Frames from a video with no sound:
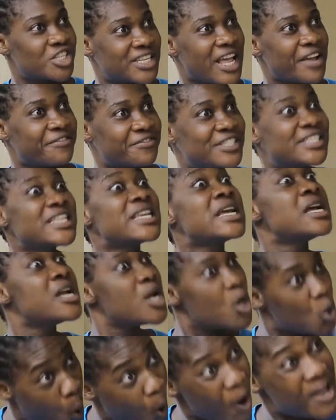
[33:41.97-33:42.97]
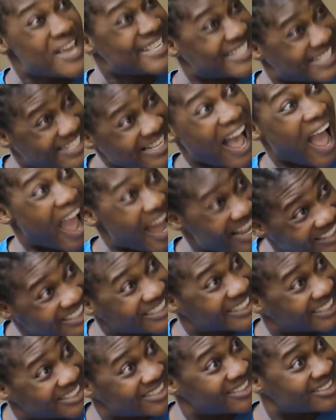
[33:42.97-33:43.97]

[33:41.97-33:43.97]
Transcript: safety. Go inside.